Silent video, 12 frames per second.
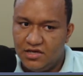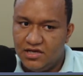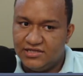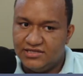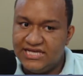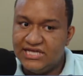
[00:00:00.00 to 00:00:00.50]

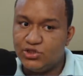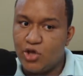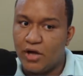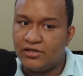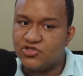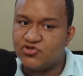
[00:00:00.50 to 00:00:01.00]
The
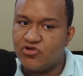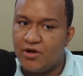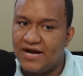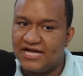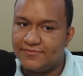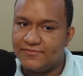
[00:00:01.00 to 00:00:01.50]
Donald Trump
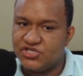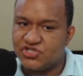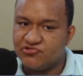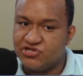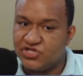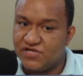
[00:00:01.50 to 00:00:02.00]

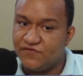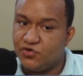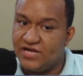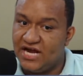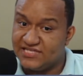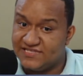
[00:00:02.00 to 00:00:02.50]
administration of the
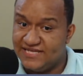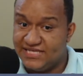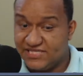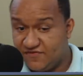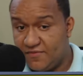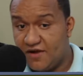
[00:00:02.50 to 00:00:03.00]
United States
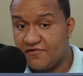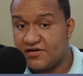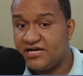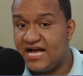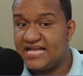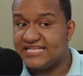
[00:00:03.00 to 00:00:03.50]
of
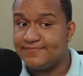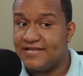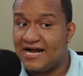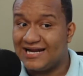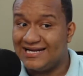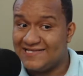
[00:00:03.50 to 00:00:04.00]
America has
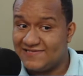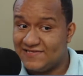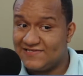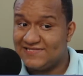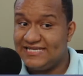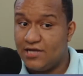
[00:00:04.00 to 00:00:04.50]
blacklisted
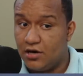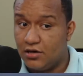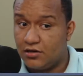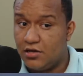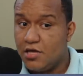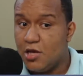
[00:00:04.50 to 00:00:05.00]
CNOOC,